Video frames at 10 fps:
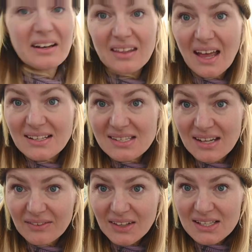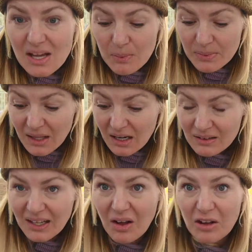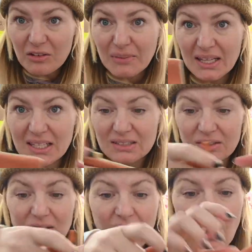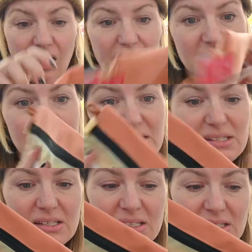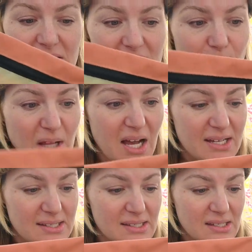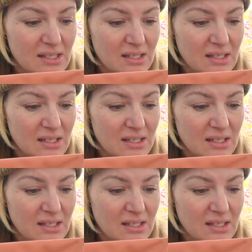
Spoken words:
of that stuff that's up there, like all my little office supplies